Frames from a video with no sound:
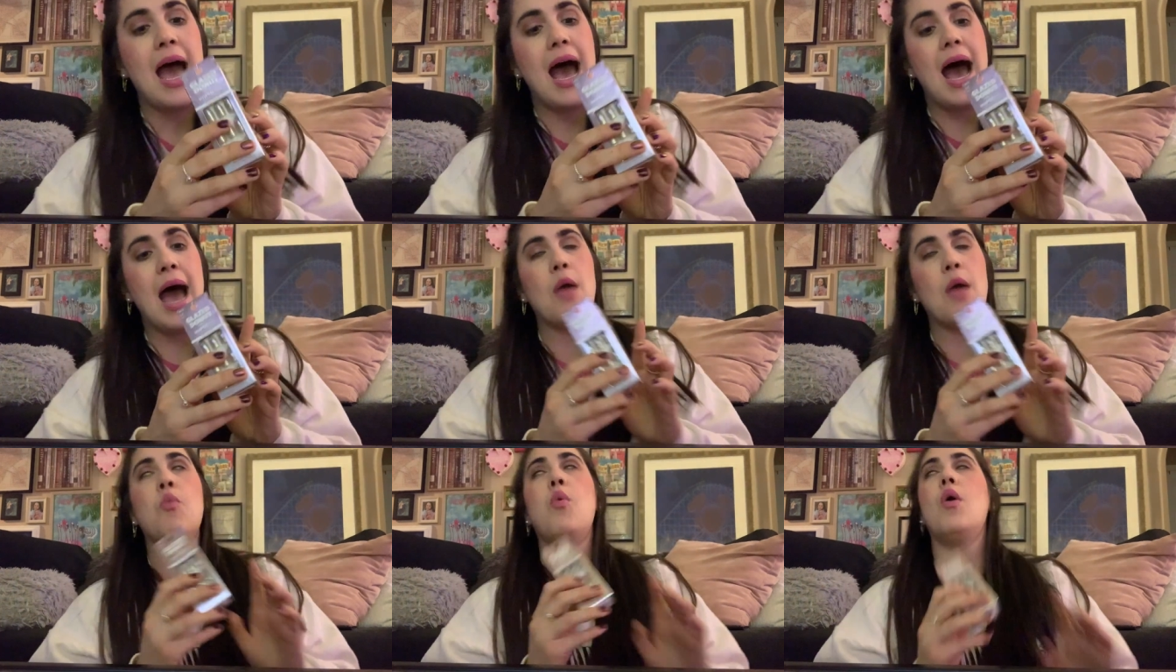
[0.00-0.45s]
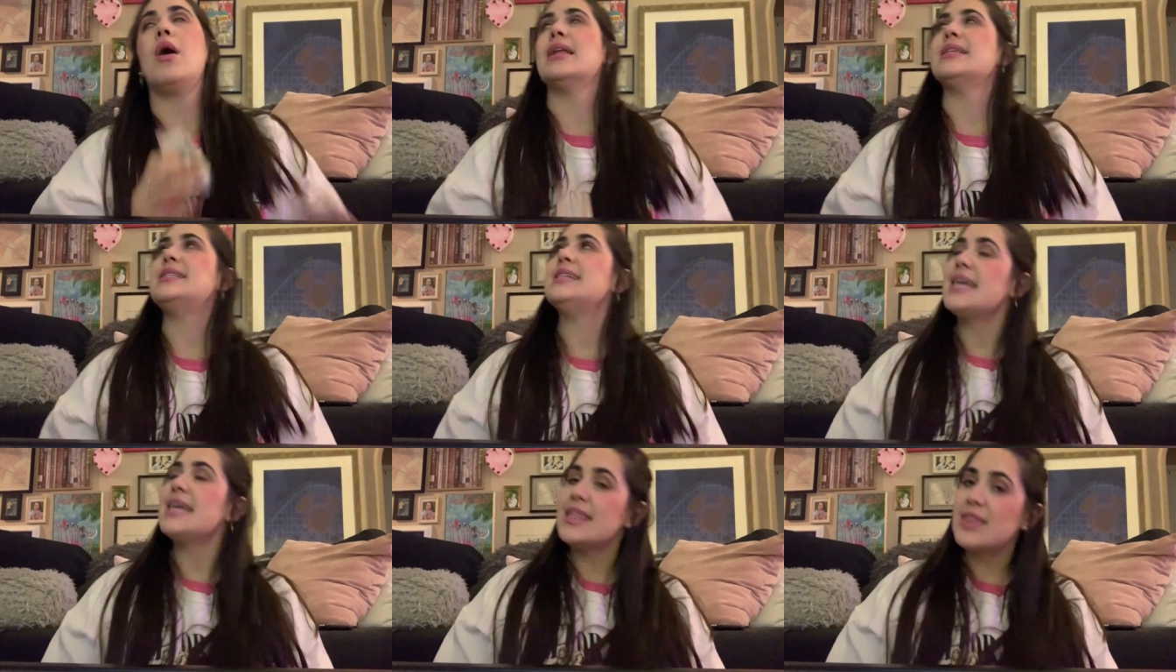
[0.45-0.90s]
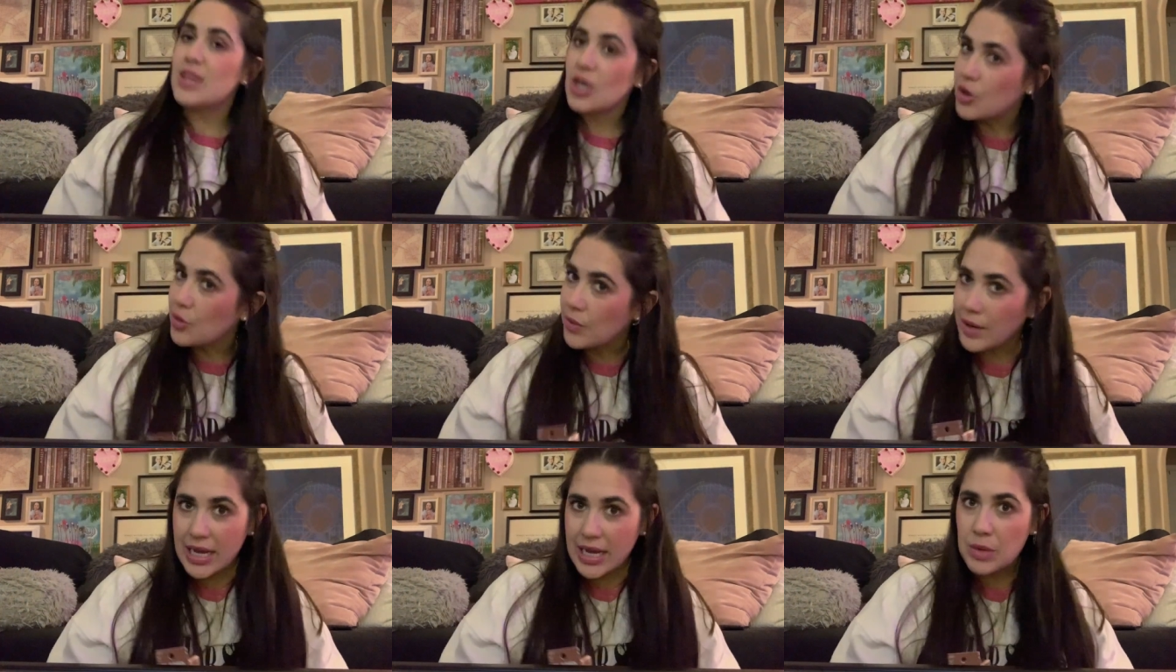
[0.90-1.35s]
I wanted to get the
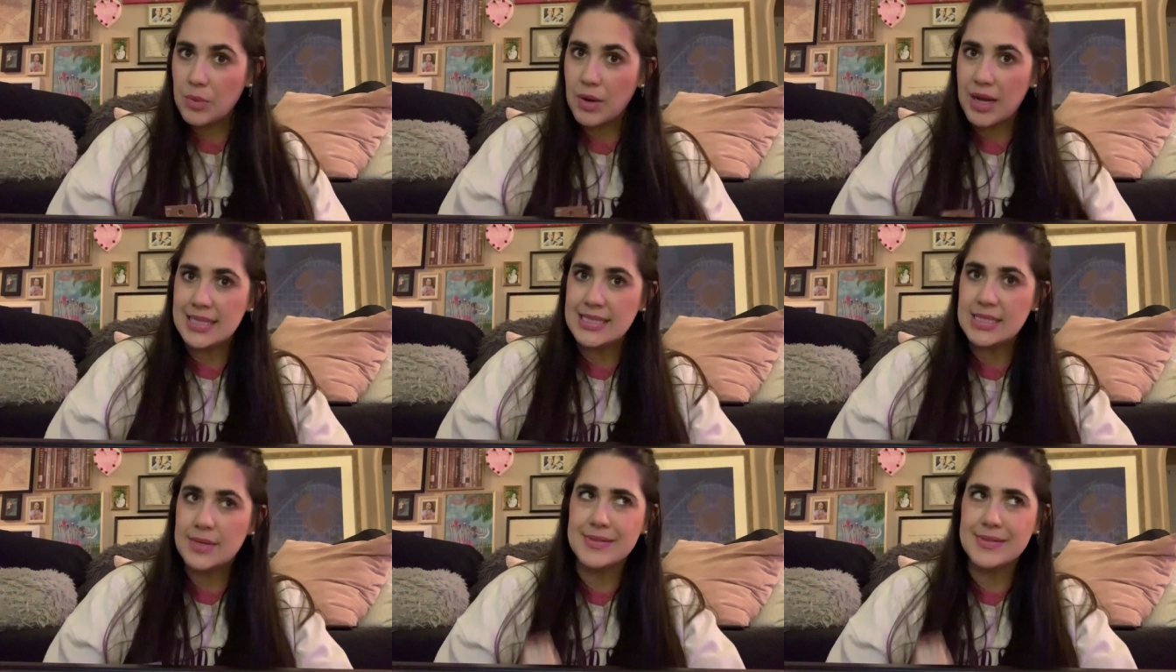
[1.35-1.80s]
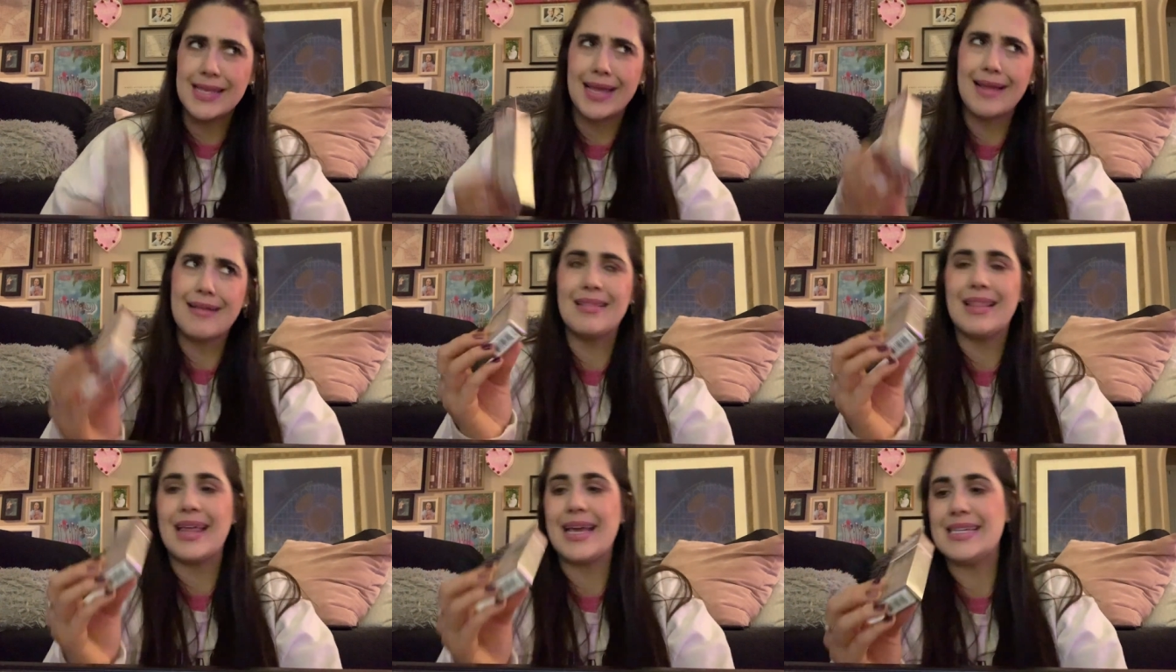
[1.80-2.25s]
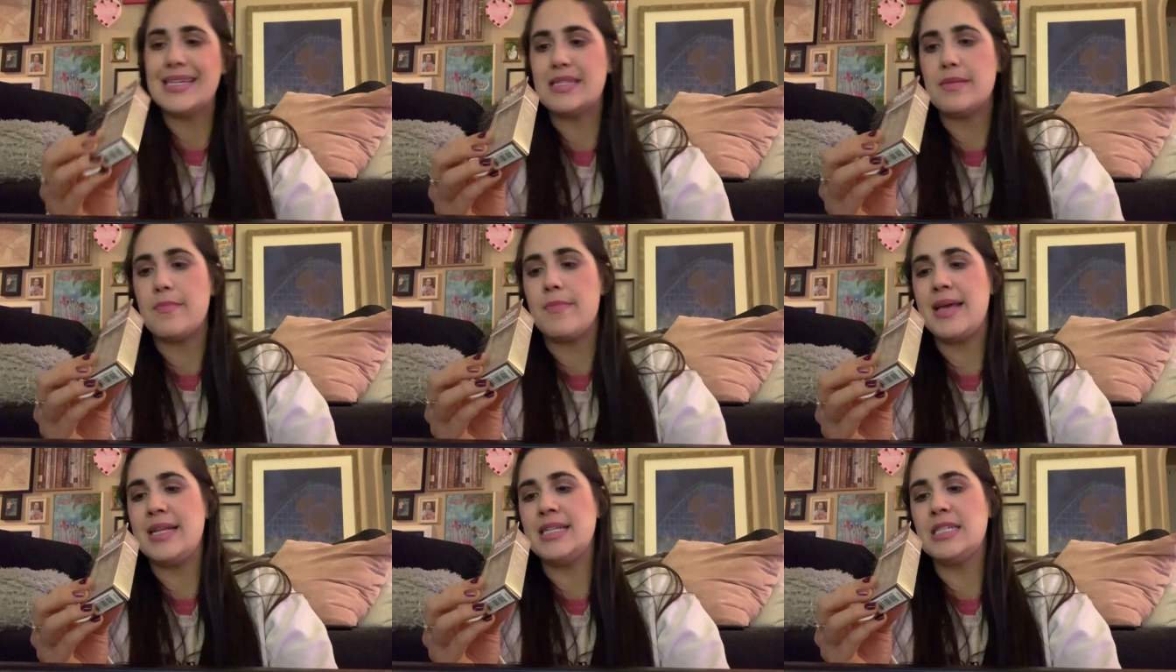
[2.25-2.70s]
green ones. It was like glazed
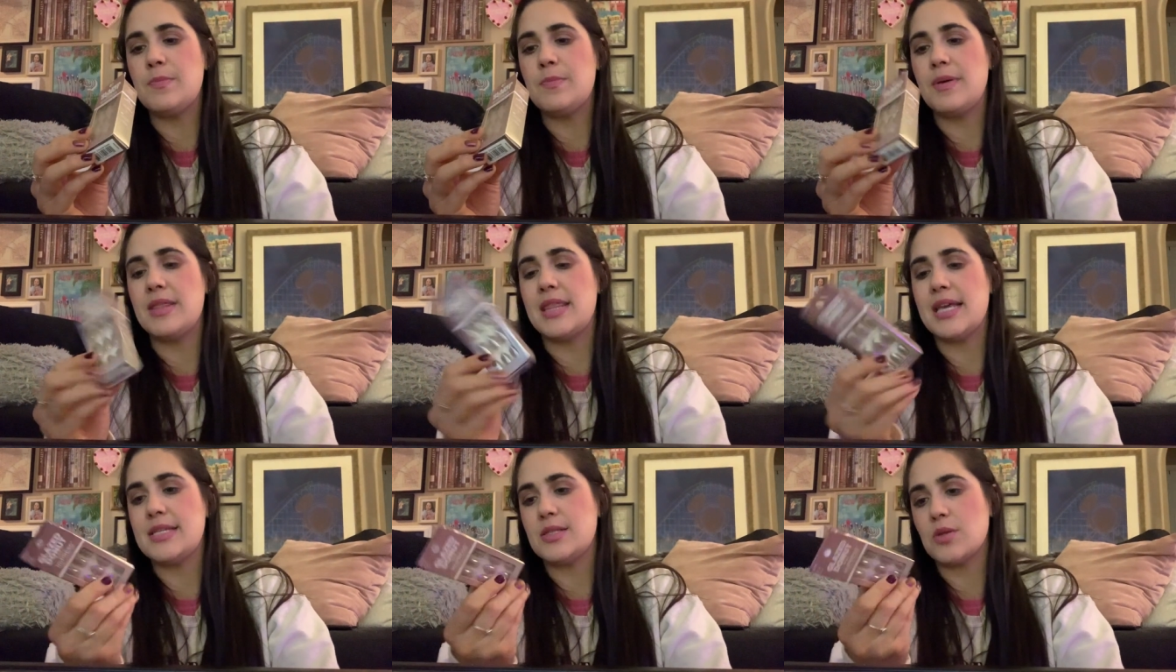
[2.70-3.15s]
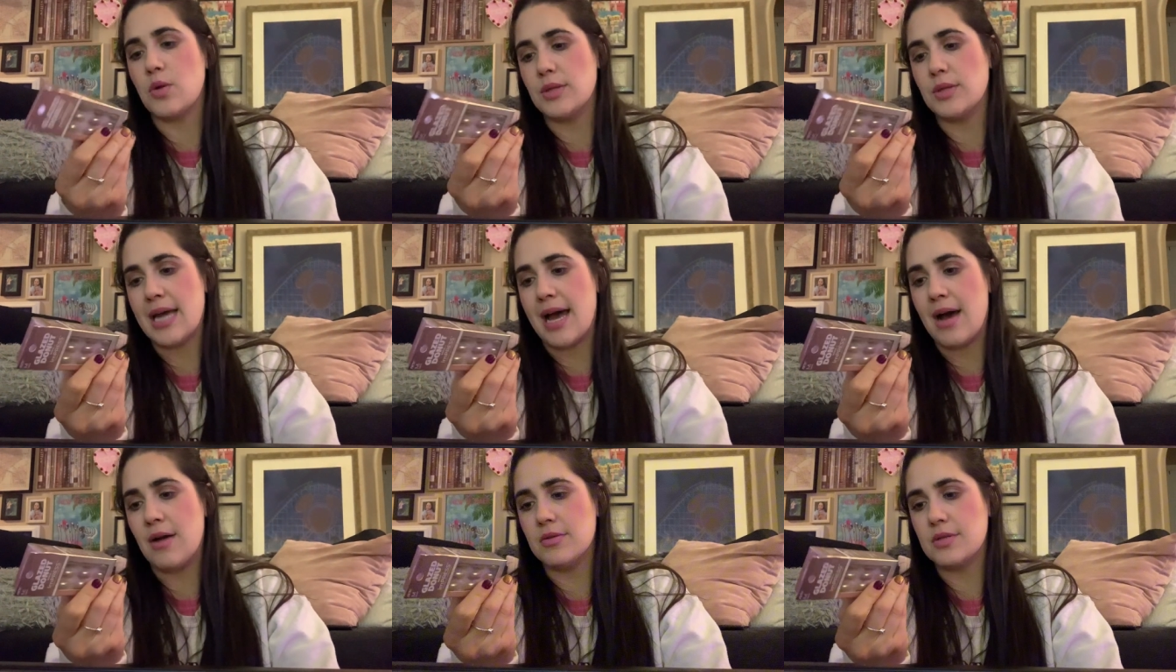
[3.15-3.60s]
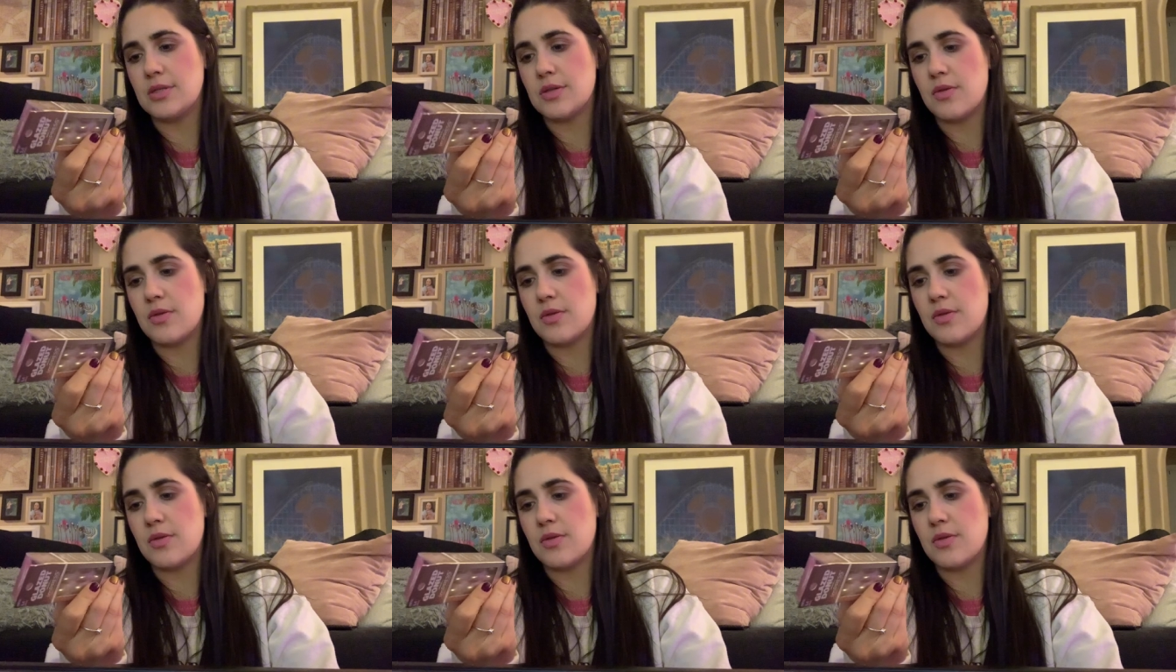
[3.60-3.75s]
mint, but they sold out.